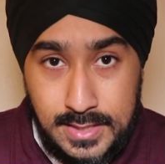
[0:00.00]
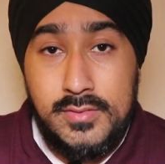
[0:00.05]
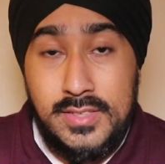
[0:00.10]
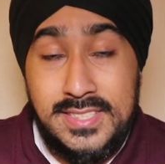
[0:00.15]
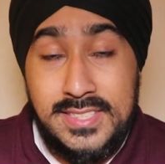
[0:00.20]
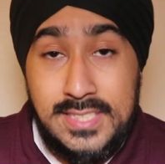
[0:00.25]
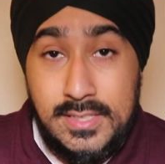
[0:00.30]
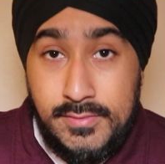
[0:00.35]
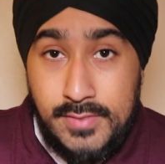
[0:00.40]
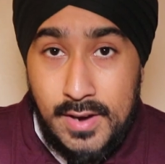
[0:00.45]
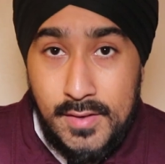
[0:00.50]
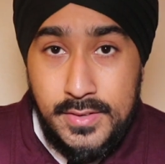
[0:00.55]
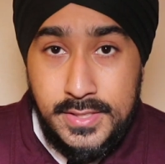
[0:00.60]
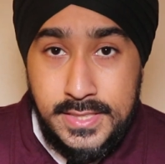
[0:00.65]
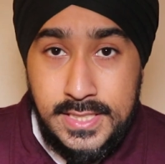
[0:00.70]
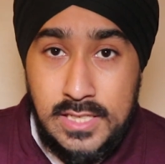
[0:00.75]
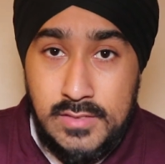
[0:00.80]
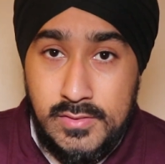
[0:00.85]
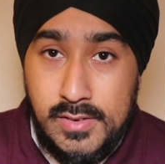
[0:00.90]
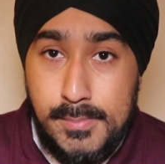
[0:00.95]
The
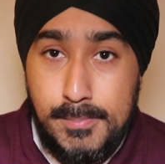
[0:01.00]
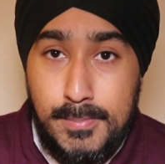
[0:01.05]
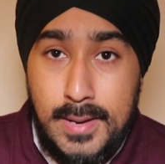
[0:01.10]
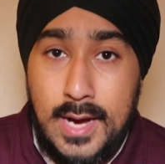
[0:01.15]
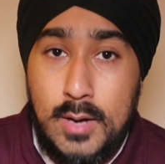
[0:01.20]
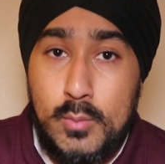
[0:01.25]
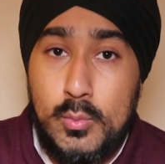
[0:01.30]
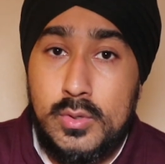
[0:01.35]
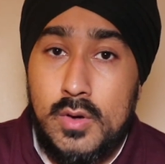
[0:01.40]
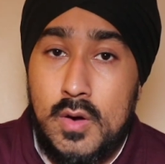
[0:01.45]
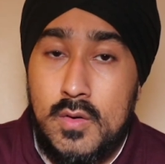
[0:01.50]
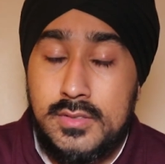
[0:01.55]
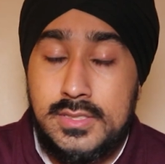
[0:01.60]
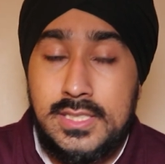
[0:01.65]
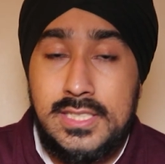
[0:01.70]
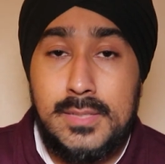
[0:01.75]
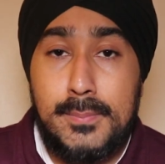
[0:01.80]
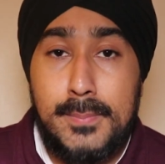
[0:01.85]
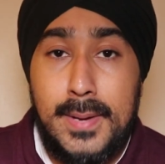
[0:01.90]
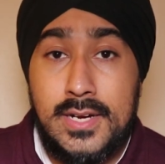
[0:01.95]
severity of impact would
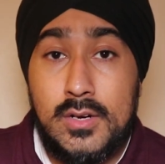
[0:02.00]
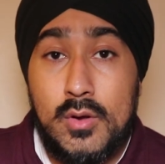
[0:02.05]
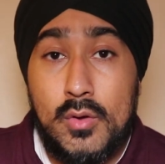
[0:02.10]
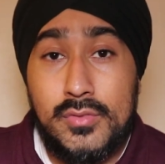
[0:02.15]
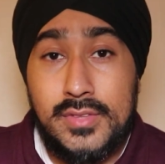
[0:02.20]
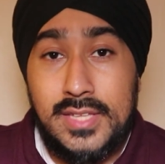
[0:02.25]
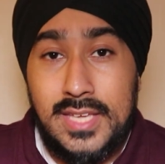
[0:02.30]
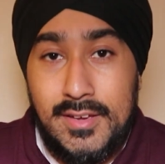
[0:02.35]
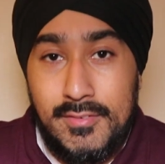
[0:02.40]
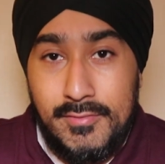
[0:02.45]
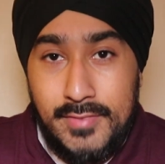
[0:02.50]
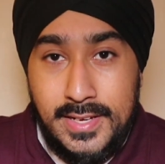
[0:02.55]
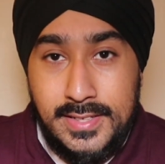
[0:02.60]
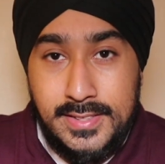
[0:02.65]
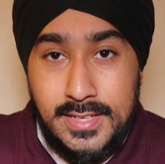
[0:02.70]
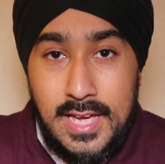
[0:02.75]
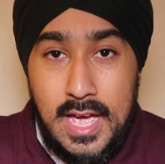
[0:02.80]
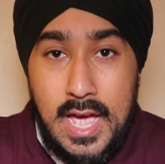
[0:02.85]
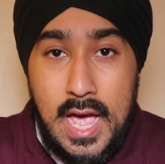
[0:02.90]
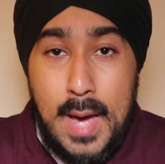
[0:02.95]
obviously depend on the event,
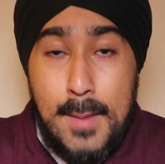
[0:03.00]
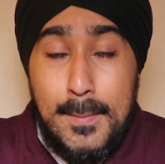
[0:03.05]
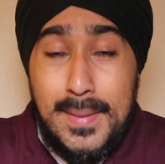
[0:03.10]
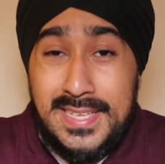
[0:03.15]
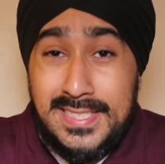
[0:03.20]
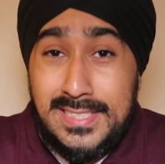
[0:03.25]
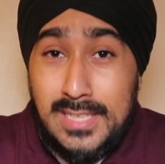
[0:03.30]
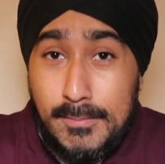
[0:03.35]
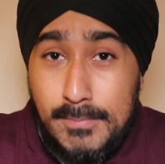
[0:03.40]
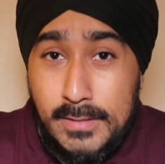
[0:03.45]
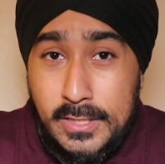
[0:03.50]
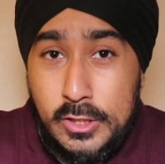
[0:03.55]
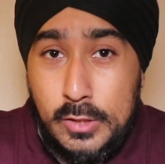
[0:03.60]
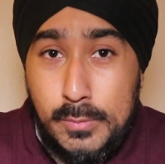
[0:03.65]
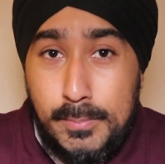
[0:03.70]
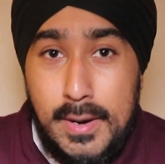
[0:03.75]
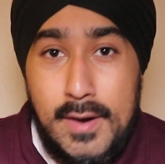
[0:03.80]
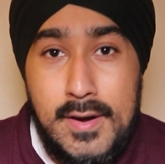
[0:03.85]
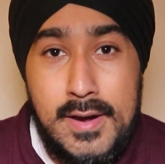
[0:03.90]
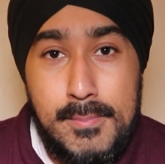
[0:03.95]
but it's something to
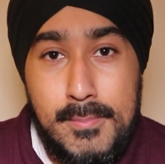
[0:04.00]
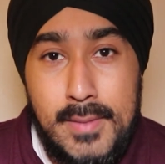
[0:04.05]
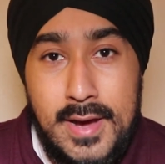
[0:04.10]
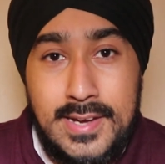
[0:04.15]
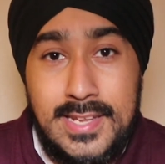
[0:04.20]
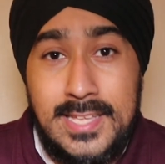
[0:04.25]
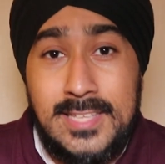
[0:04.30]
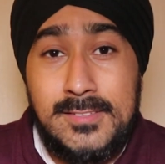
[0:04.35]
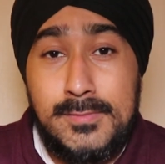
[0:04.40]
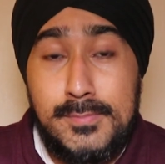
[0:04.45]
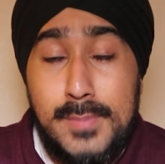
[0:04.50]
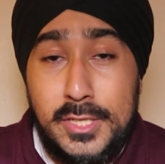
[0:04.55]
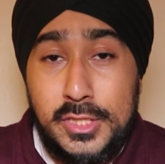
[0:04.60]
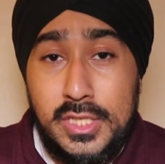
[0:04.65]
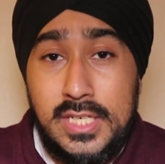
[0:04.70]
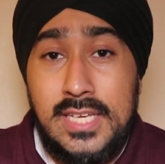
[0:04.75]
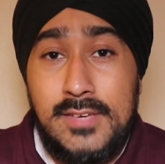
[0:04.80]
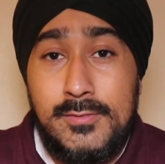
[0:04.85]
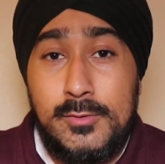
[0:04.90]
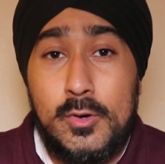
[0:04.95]
bear in mind,
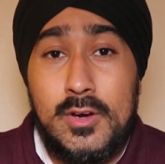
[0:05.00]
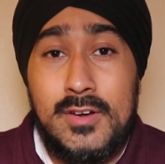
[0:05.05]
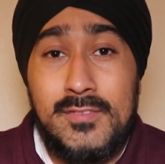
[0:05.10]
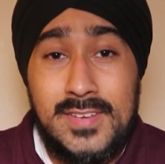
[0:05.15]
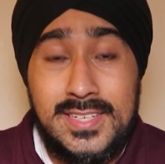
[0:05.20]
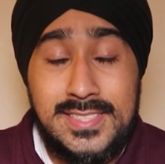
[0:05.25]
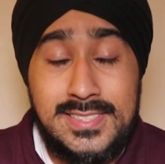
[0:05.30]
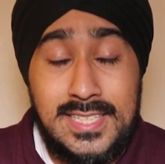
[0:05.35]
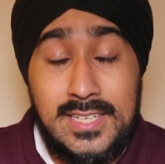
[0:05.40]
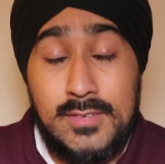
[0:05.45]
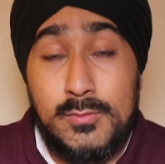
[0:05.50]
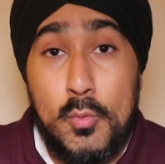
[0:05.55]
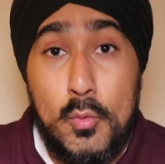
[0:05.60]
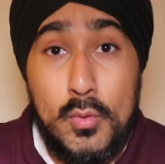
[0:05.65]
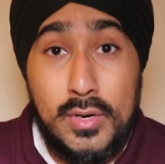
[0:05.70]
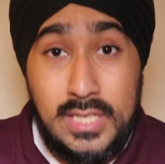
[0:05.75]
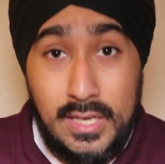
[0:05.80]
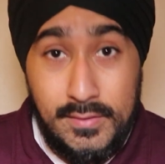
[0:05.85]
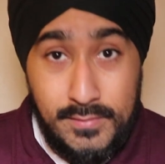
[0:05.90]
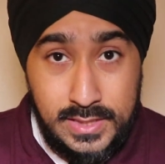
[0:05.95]
especially if you're investing for
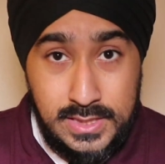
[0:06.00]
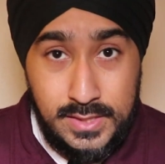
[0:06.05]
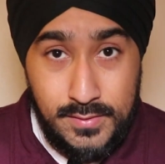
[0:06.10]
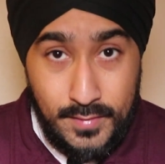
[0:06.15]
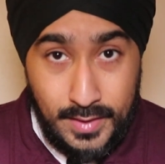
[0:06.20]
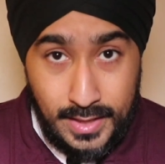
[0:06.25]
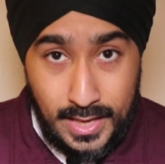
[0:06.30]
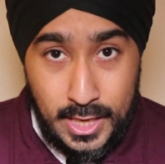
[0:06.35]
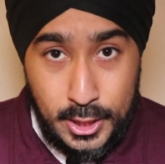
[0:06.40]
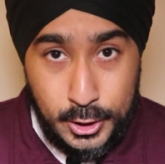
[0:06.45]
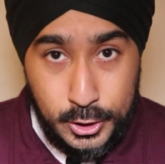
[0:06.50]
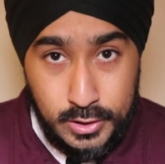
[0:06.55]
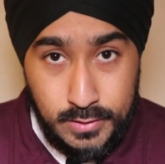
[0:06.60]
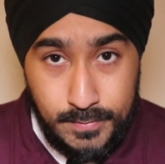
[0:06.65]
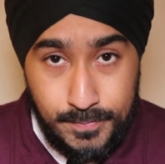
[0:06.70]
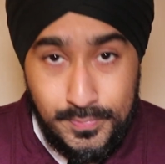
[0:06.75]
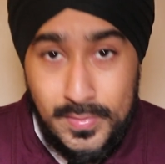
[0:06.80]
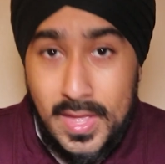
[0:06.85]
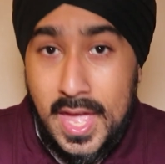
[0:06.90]
diversification.